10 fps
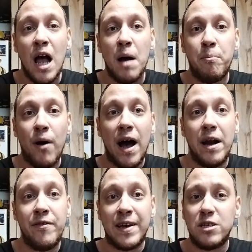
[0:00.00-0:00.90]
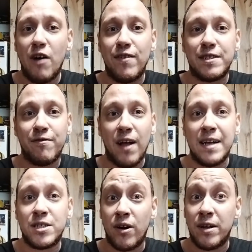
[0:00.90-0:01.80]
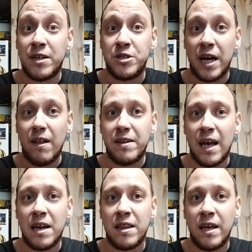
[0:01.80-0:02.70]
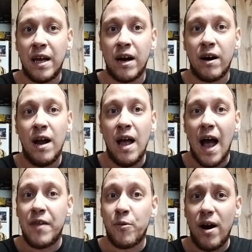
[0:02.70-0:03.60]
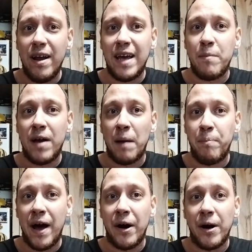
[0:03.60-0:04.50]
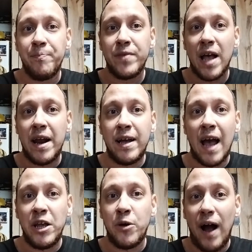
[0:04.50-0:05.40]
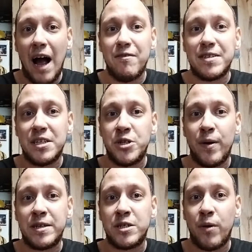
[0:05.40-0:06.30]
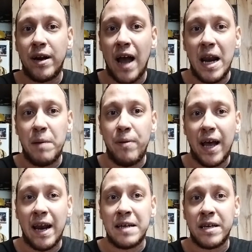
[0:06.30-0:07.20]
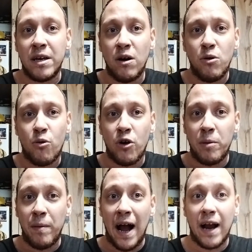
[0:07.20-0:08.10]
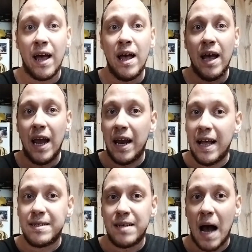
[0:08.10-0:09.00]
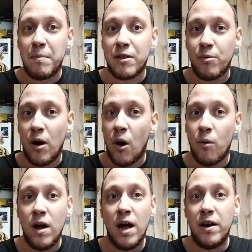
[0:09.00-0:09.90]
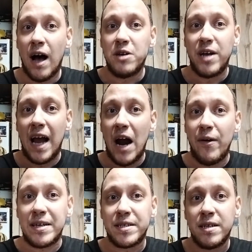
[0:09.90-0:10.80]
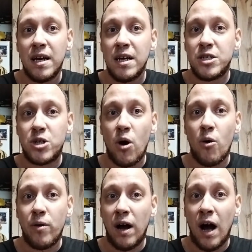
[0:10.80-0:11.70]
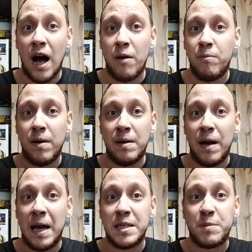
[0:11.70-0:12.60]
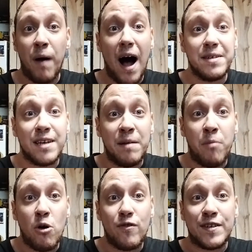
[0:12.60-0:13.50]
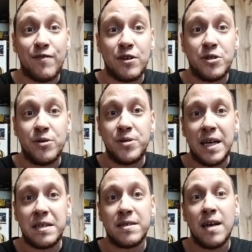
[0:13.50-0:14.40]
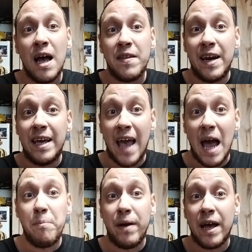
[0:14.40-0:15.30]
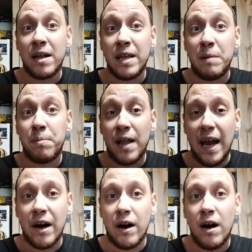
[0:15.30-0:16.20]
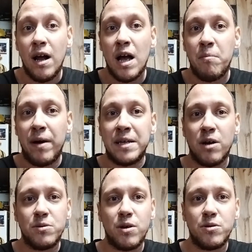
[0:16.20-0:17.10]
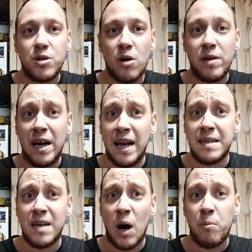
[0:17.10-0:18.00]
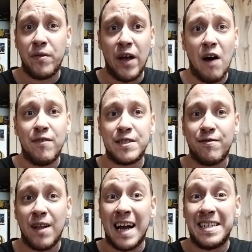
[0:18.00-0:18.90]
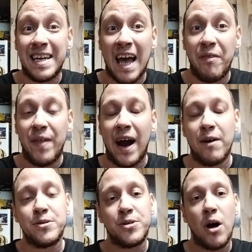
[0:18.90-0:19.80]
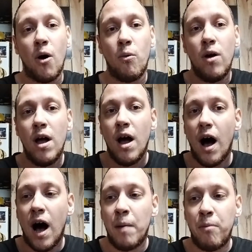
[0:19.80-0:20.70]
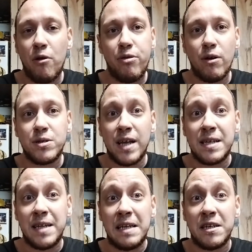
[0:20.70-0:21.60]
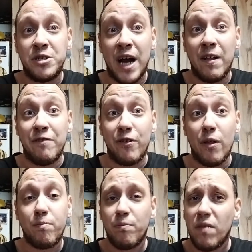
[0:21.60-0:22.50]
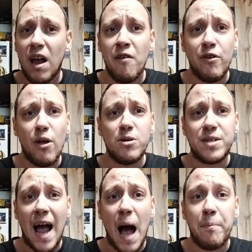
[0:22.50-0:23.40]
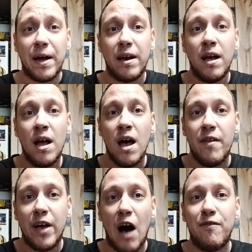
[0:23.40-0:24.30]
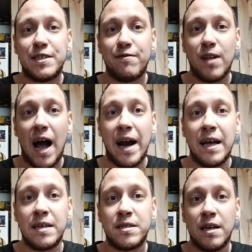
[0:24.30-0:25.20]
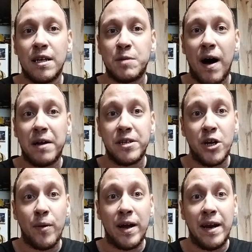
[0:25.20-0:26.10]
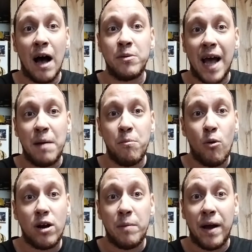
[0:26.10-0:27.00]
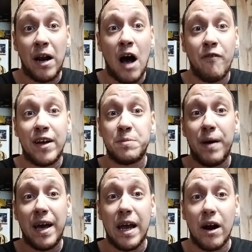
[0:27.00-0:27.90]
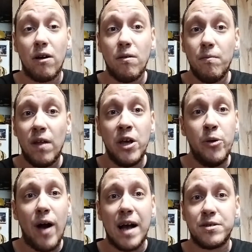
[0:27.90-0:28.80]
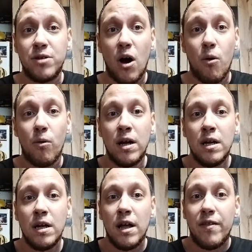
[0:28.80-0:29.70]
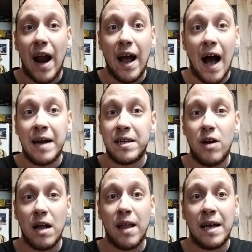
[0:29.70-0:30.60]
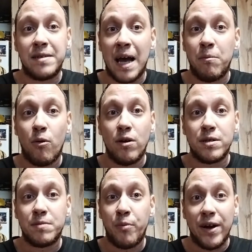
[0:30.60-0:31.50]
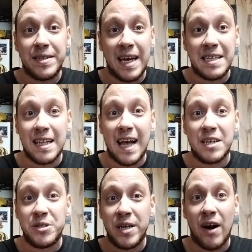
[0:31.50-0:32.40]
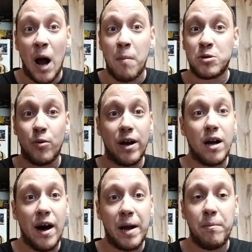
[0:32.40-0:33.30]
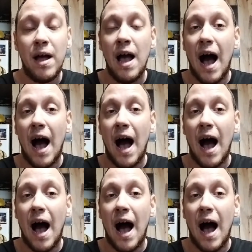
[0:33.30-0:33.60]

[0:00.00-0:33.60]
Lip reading: But this offensive line started to gel at the end of the year, and the running game got better. And again, you have a situation where Kenny Pickett is a young quarterback. He needs time to throw. Najee Harris showed in spots in both of his first 2 seasons that he can be an elite player, but he's also shown that he needs help with the offensive line to get there. So both those things need to gel, and for those to happen, the offensive line is the spot to do it. Now, Dan Moore could be an obvious pick here. You guys know that I did not like Dan Moore's preseason last year. I almost would have cut him.